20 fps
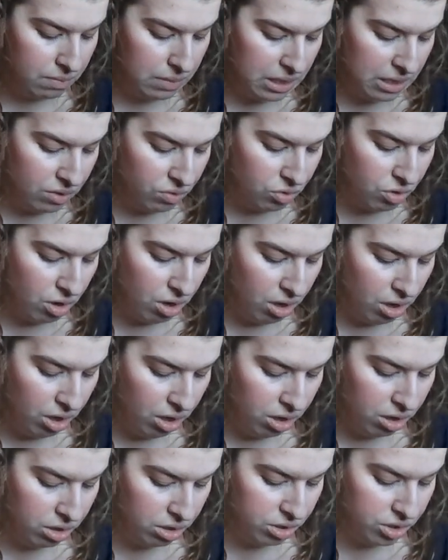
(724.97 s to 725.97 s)
may have
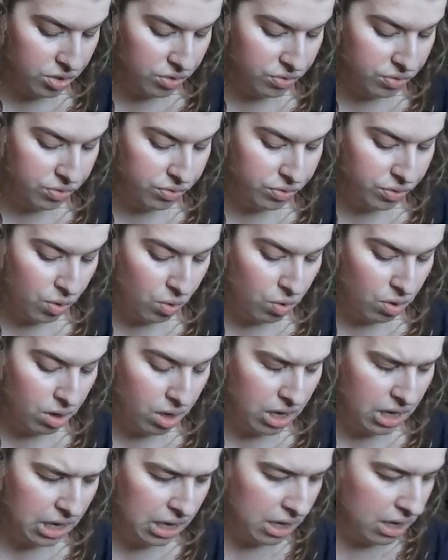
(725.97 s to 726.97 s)
called
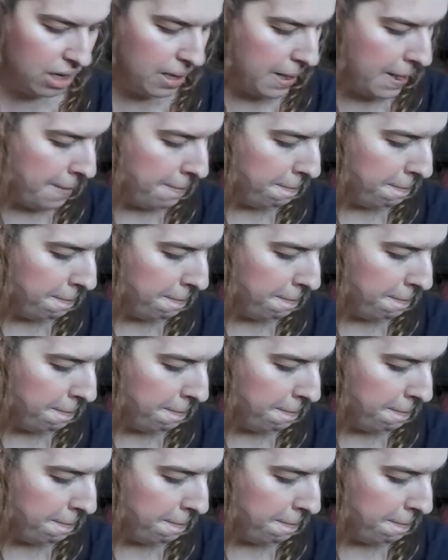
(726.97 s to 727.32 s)
for